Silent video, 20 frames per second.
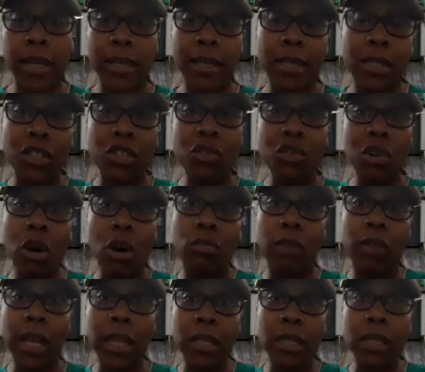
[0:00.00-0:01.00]
is,
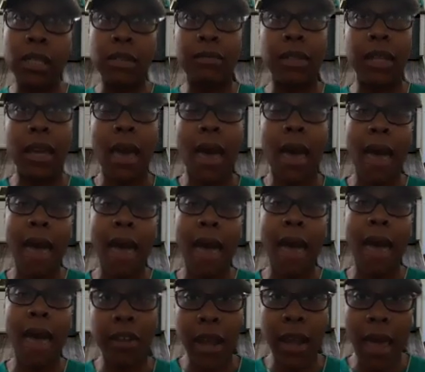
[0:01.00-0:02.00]
relatively a half
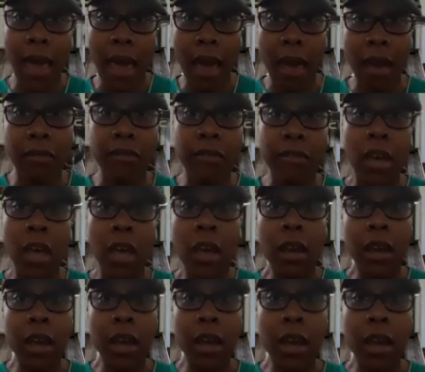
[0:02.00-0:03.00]
and half
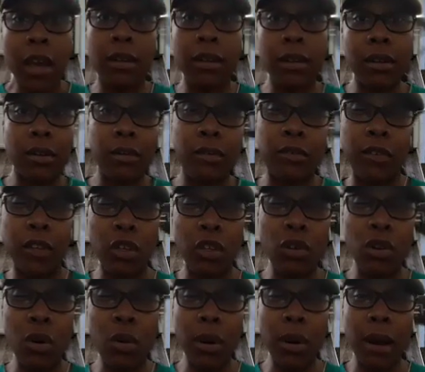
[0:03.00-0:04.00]
kind of, you
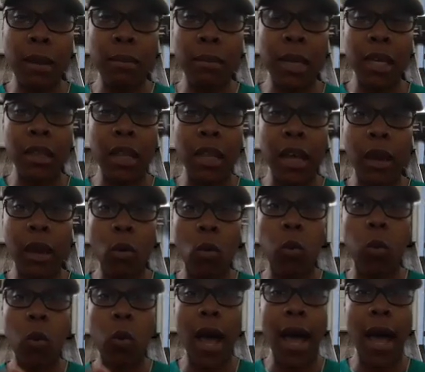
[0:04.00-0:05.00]
know what I mean? Like,
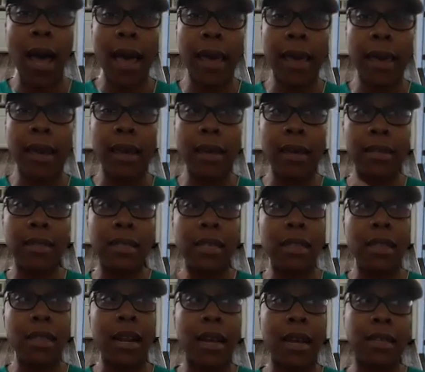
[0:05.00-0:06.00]
why is it
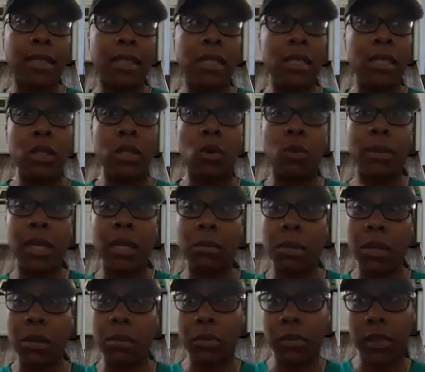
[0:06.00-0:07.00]
that I see so many
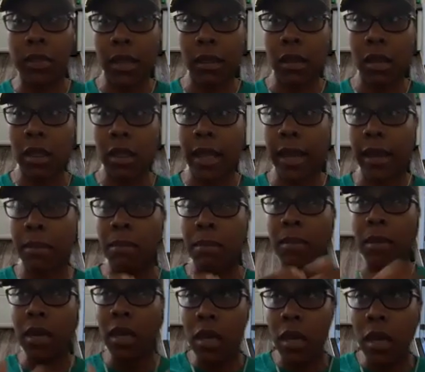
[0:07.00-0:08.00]
people that look like
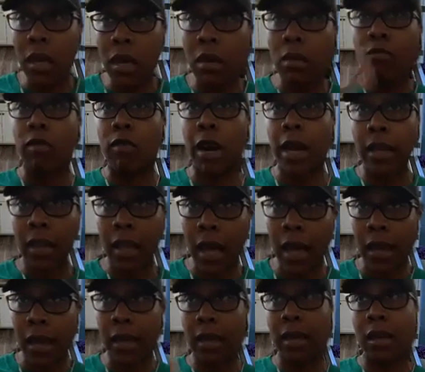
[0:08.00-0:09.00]
me
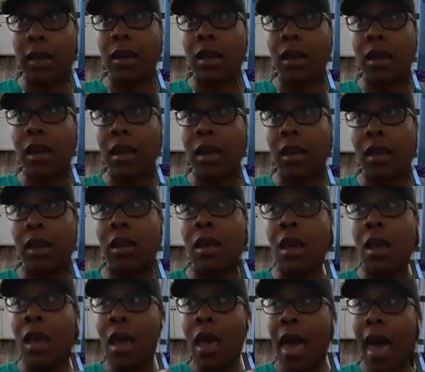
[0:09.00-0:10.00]
redlining? And
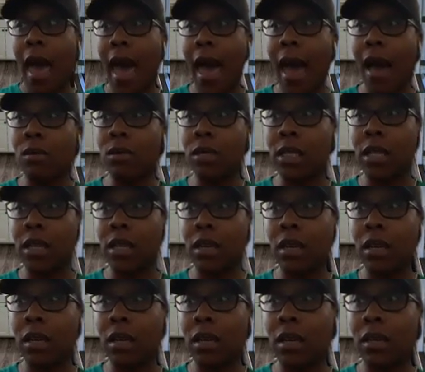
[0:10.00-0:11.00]

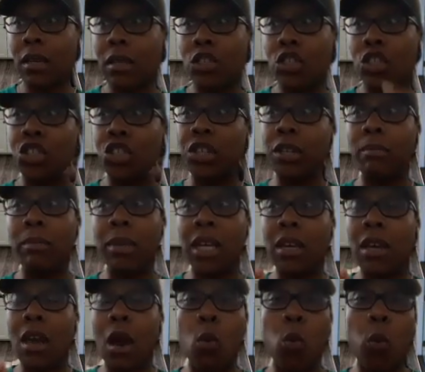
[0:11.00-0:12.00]
housing, it shouldn't
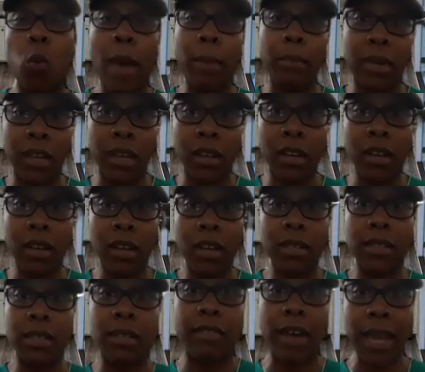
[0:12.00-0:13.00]
be a weapon,
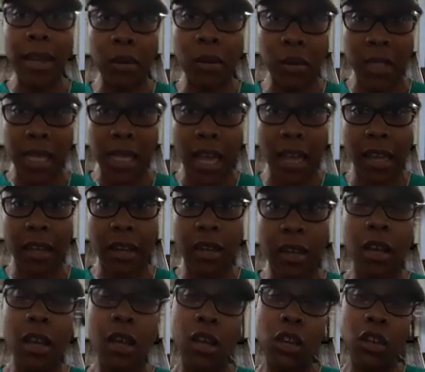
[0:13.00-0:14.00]
it's a vital sign.
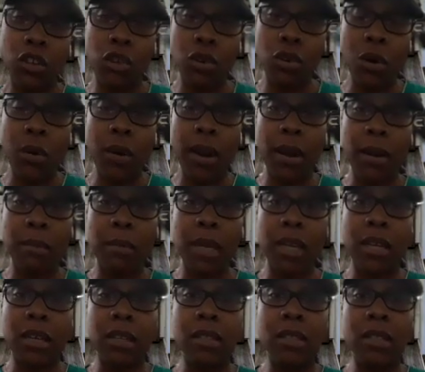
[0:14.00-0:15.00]
You know what I
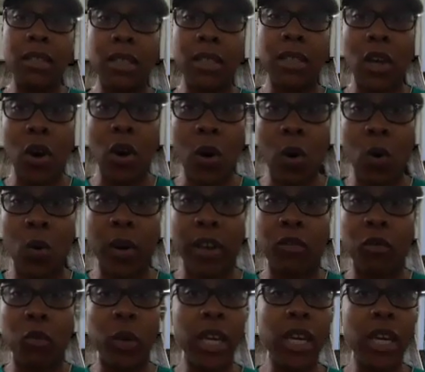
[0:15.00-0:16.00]
mean? So if
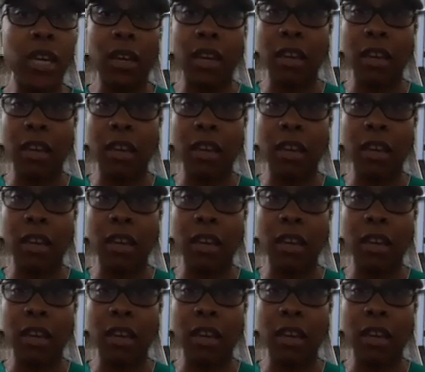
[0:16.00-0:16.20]
we can give